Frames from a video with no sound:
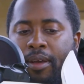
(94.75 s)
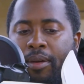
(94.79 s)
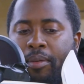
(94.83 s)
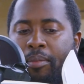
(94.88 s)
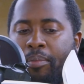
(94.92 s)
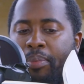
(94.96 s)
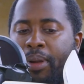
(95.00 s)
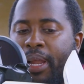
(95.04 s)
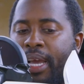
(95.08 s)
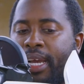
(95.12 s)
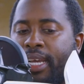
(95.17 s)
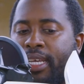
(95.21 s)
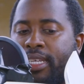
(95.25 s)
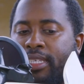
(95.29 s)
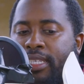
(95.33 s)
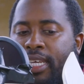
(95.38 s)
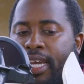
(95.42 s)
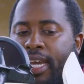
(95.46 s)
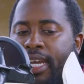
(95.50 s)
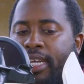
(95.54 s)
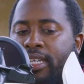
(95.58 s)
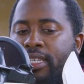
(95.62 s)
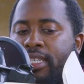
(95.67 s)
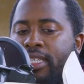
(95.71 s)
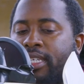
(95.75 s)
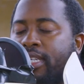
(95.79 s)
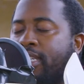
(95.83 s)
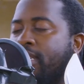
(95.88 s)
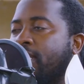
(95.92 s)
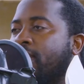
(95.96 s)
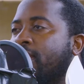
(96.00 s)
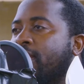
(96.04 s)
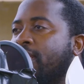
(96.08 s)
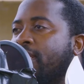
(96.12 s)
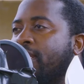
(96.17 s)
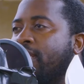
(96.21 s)
Black is
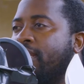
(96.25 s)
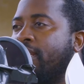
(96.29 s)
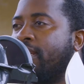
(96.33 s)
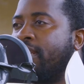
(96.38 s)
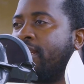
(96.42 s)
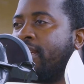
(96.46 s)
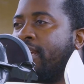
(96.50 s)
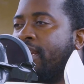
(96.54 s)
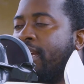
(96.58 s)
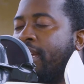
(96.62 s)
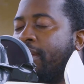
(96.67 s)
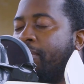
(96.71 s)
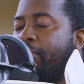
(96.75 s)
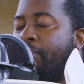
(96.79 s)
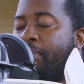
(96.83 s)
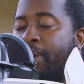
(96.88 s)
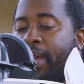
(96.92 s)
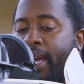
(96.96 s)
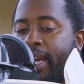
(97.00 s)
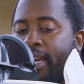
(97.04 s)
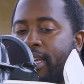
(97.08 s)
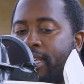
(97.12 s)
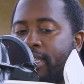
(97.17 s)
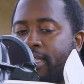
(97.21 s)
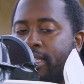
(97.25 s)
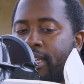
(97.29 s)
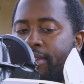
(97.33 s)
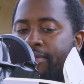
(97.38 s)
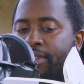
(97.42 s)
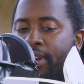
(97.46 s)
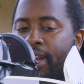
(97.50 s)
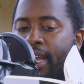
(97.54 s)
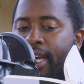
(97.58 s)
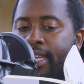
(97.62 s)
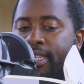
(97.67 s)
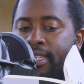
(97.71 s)
ancient, and black is
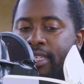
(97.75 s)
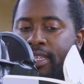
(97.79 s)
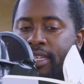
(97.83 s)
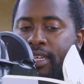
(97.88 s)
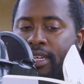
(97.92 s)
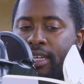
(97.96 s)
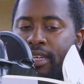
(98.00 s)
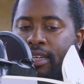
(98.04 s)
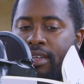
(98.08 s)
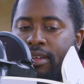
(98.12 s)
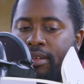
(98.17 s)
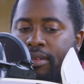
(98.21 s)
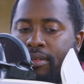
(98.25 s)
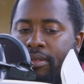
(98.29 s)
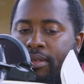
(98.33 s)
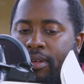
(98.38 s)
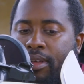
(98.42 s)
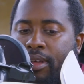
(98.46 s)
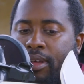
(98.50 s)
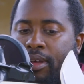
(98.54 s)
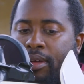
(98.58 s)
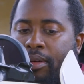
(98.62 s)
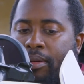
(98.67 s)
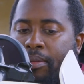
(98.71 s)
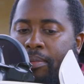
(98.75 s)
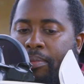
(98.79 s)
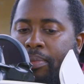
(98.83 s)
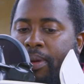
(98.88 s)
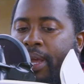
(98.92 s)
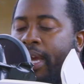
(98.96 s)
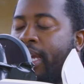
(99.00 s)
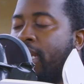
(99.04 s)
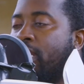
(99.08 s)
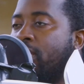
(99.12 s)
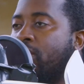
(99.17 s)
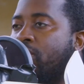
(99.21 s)
everlasting.
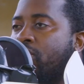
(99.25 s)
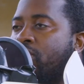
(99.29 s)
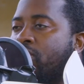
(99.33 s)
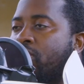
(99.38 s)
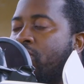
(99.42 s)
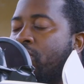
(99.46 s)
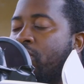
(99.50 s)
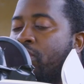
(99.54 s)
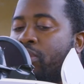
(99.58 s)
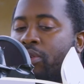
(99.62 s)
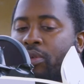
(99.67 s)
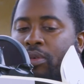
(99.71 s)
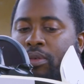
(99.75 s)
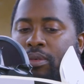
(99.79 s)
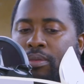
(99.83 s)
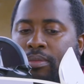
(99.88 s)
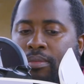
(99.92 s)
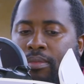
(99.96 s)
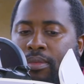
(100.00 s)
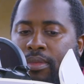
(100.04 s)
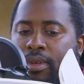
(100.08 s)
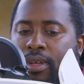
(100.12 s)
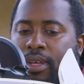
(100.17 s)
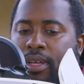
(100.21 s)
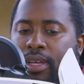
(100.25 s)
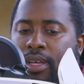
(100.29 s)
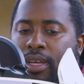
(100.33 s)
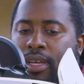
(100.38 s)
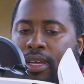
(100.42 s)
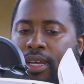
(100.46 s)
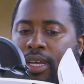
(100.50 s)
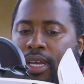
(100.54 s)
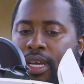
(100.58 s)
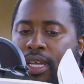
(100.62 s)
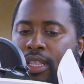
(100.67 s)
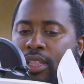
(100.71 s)
Black is true,
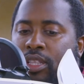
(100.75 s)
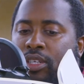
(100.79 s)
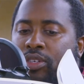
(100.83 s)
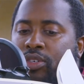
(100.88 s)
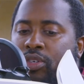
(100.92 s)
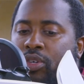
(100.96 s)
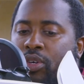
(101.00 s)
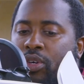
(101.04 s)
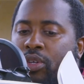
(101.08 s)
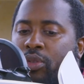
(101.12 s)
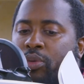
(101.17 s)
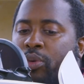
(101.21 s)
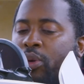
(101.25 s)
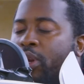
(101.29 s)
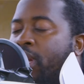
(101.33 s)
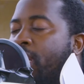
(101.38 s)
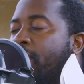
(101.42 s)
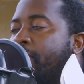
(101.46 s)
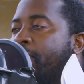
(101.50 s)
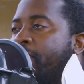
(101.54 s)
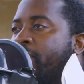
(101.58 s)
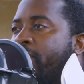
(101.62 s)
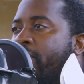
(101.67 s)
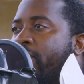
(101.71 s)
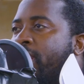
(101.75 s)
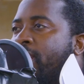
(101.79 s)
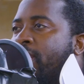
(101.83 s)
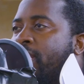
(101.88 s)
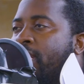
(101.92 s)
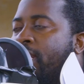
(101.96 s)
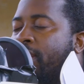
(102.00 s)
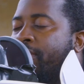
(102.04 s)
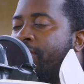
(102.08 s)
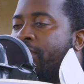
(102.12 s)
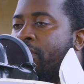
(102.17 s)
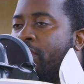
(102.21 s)
and the truth will liberate
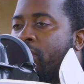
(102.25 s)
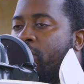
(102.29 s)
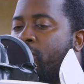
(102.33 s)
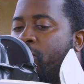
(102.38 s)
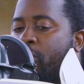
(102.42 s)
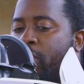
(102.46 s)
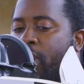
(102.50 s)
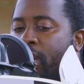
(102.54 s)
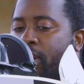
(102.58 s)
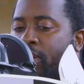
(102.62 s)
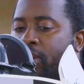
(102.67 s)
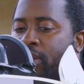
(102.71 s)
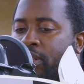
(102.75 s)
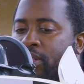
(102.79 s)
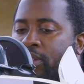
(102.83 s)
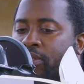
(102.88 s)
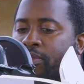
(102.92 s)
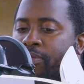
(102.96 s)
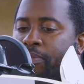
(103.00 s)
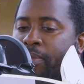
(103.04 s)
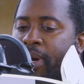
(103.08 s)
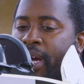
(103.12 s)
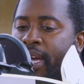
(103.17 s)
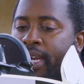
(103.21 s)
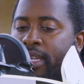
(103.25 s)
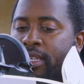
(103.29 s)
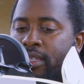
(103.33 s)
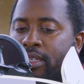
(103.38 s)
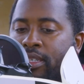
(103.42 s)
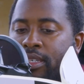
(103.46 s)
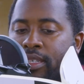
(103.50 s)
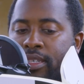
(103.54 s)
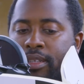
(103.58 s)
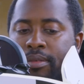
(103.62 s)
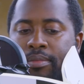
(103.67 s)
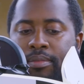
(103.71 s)
even the weariest of minds.